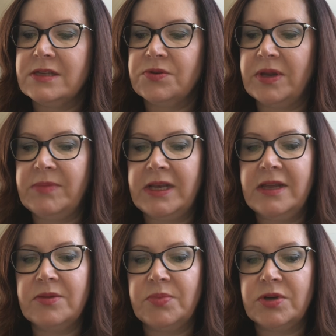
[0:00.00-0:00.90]
So in many
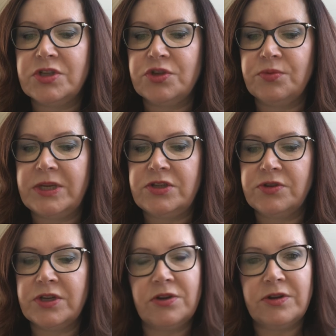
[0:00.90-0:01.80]
of the books you read
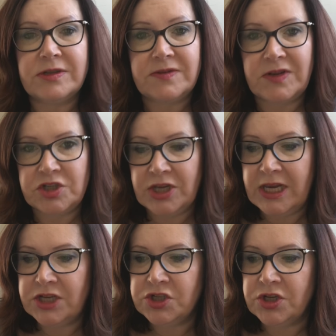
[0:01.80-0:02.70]
during your years of
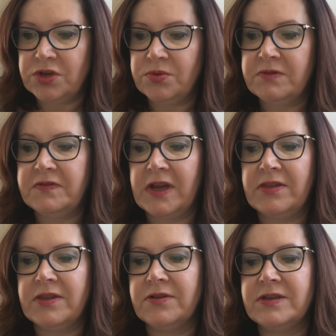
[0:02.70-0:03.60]
education, you will
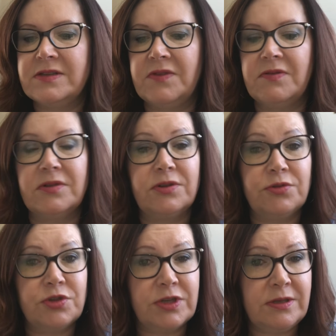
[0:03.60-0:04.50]
find theories of
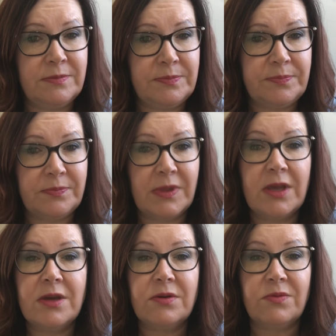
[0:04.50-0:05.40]
evolution,
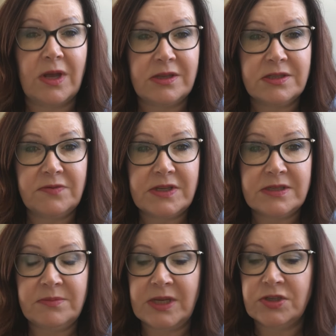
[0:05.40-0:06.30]

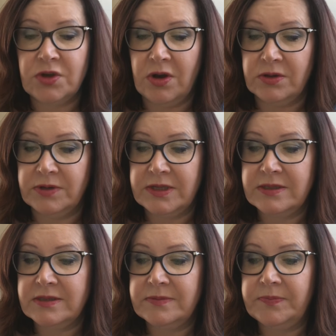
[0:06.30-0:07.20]
relativism, and
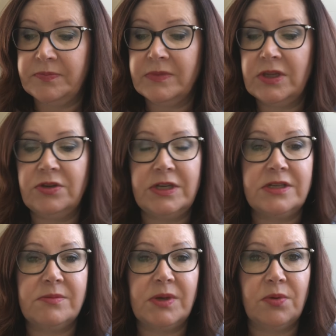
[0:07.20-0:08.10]
tolerance. You need
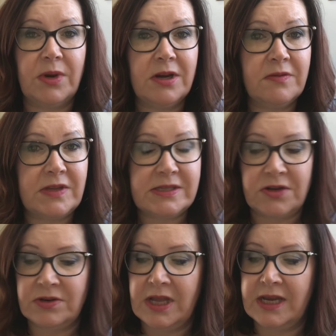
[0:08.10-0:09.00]
to be aware of these
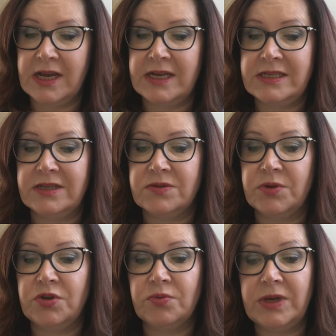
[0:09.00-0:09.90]
underlying ideas
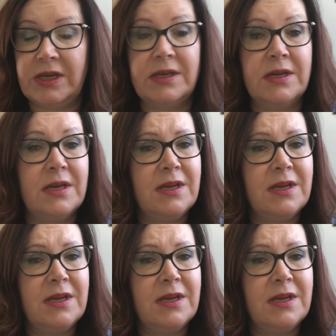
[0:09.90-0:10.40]
when you read.